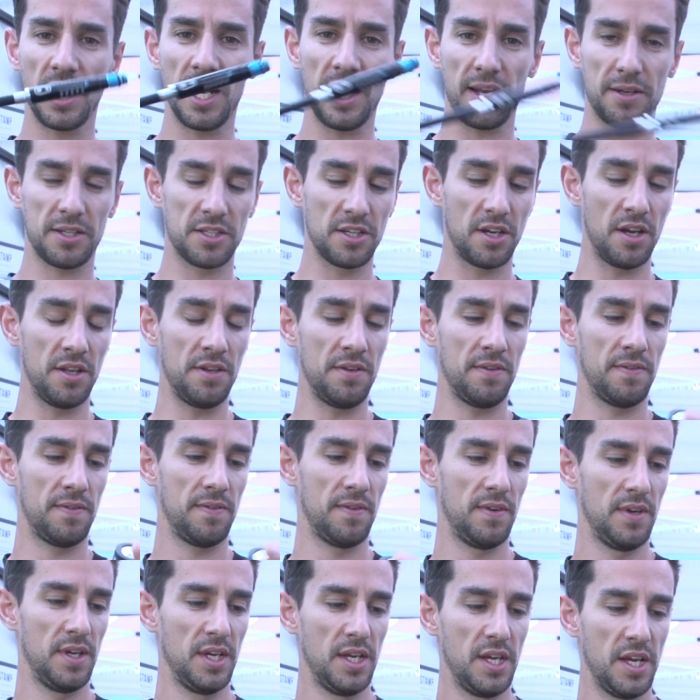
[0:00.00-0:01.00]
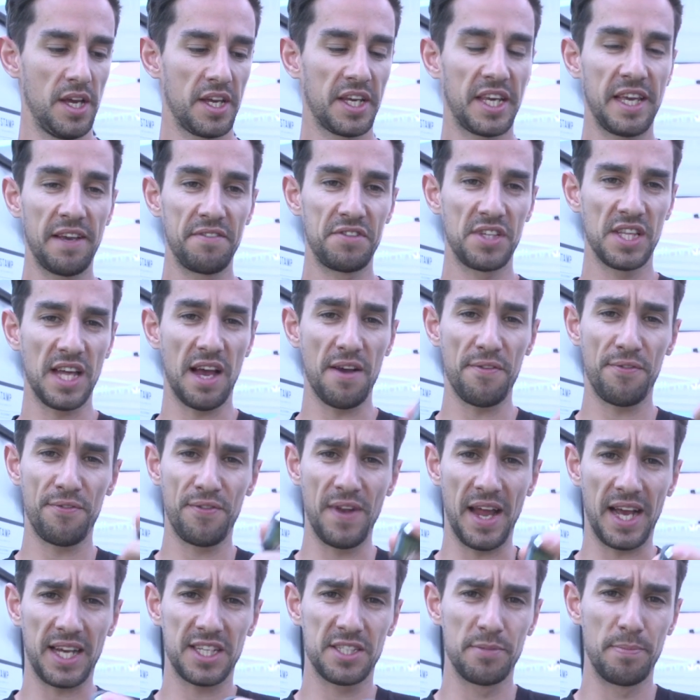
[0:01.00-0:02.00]
Clicks on, gives you that
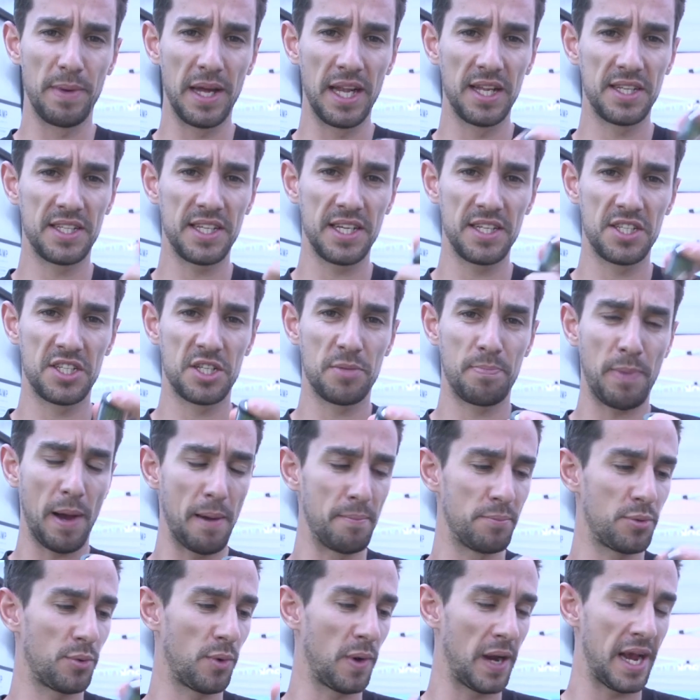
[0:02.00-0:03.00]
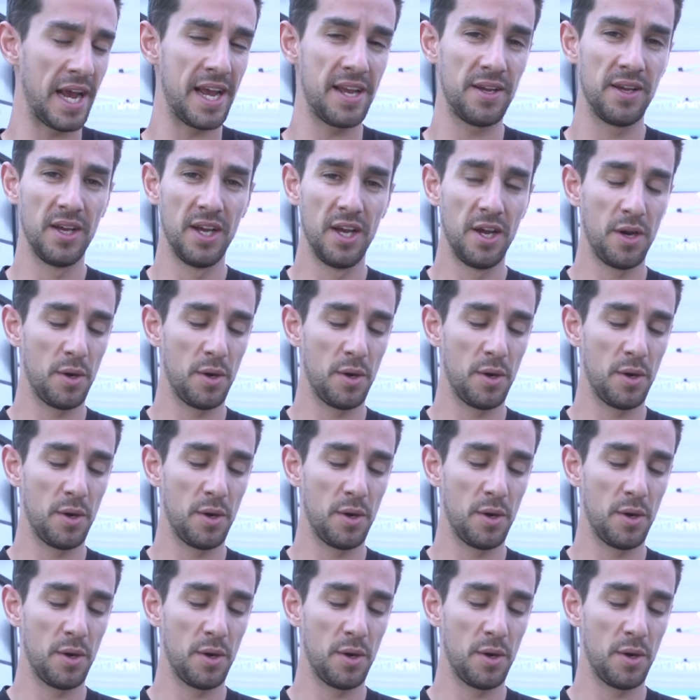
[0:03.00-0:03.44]
flexibility to pump away